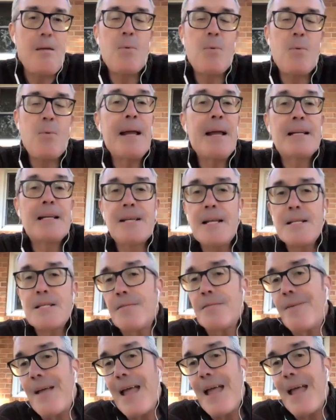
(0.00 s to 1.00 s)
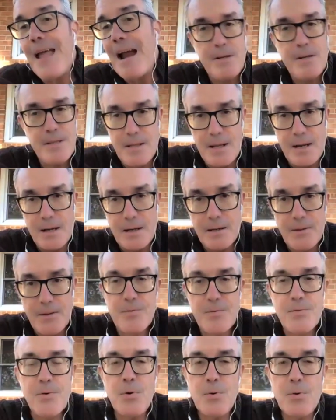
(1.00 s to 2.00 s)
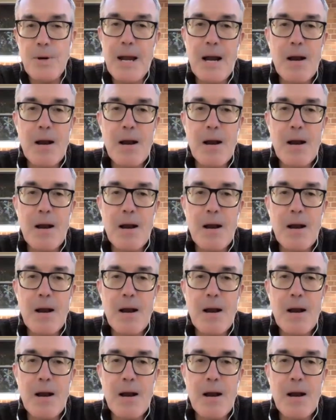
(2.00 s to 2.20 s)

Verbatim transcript: We make sense of everything through